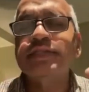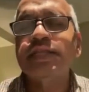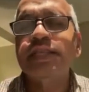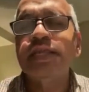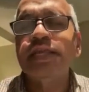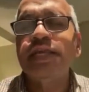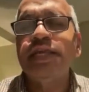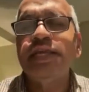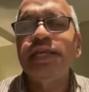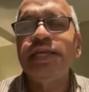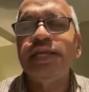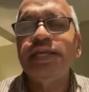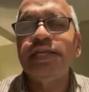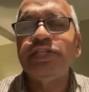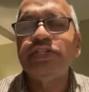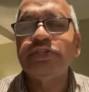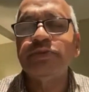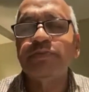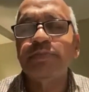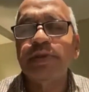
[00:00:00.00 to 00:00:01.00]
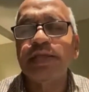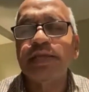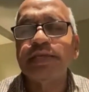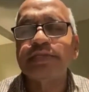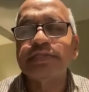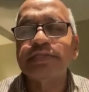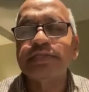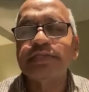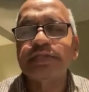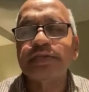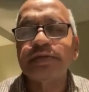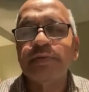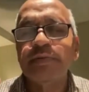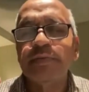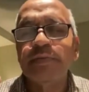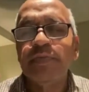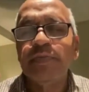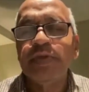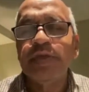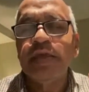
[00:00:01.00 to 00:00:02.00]
in each place.
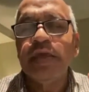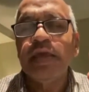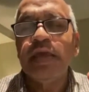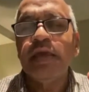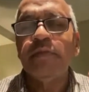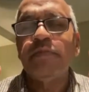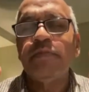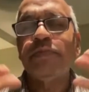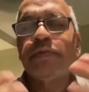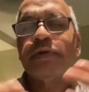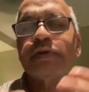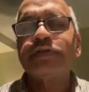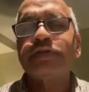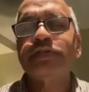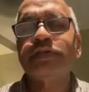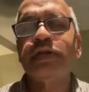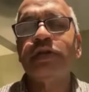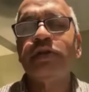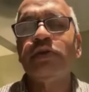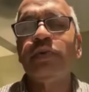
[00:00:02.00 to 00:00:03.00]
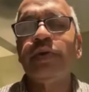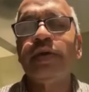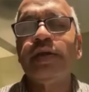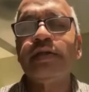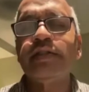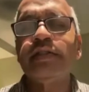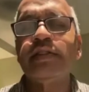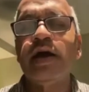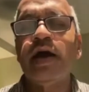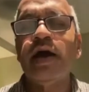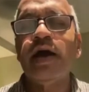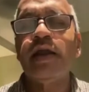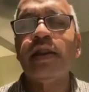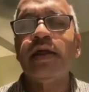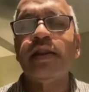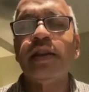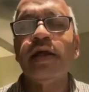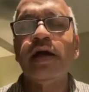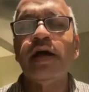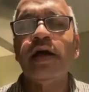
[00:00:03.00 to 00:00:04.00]
A person doing
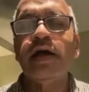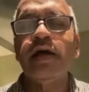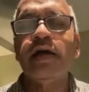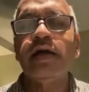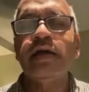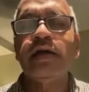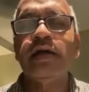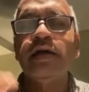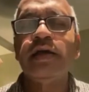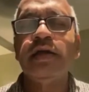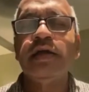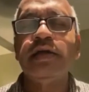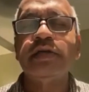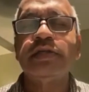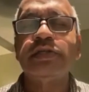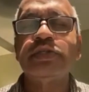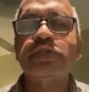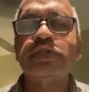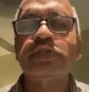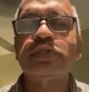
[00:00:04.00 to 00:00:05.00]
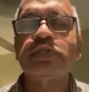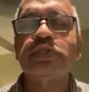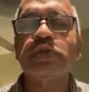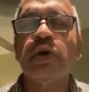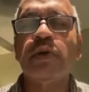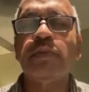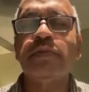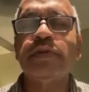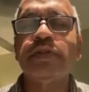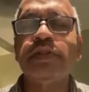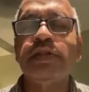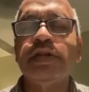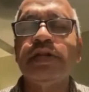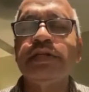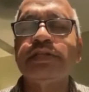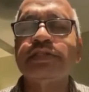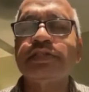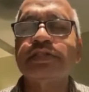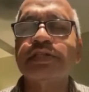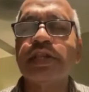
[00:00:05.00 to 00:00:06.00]
dharana stopped the
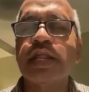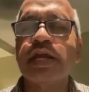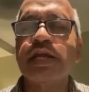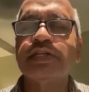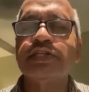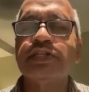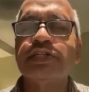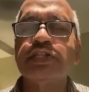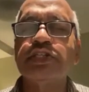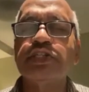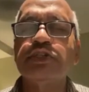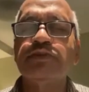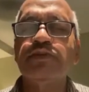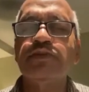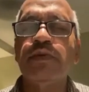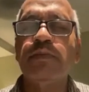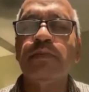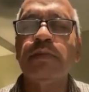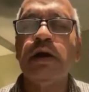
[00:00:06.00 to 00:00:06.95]
distractions from